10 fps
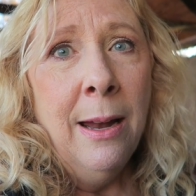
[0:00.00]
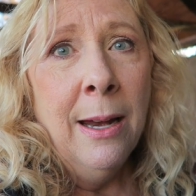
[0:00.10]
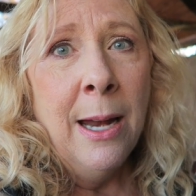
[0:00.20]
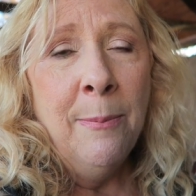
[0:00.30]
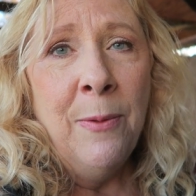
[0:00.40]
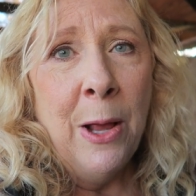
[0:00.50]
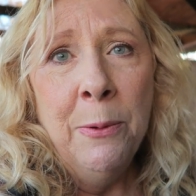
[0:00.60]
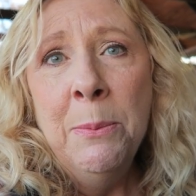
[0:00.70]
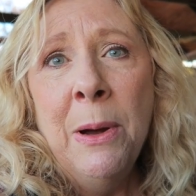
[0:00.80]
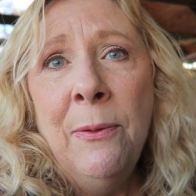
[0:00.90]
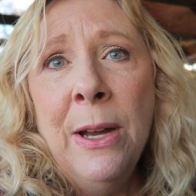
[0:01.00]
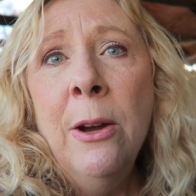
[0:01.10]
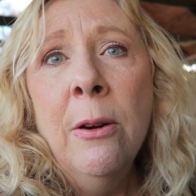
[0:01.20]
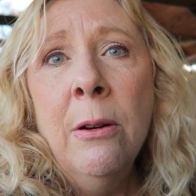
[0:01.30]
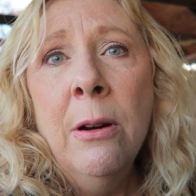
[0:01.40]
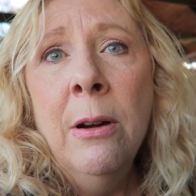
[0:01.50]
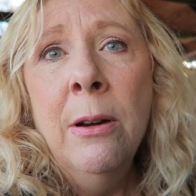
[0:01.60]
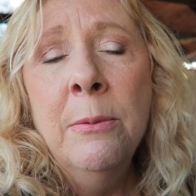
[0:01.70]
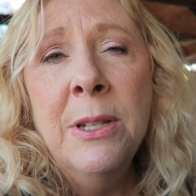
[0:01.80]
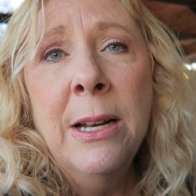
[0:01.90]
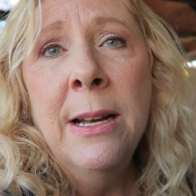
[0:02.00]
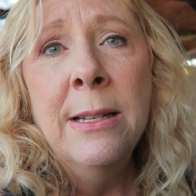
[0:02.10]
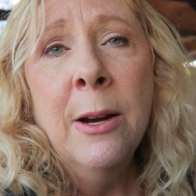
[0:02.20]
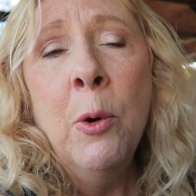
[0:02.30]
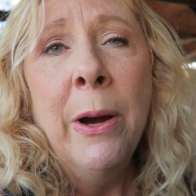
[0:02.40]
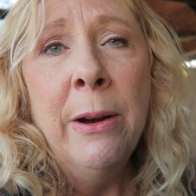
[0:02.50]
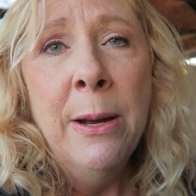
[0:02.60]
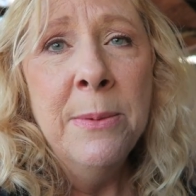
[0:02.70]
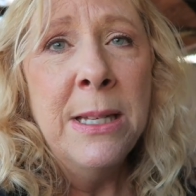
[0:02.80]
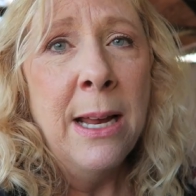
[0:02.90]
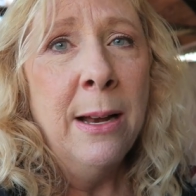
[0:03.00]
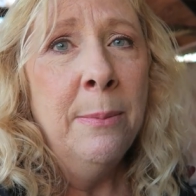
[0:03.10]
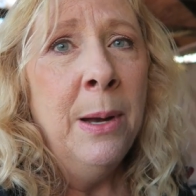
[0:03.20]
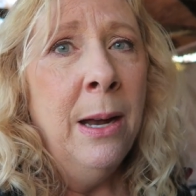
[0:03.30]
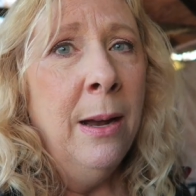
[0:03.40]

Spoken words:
it kept following my finger. It was in this aquarium setup,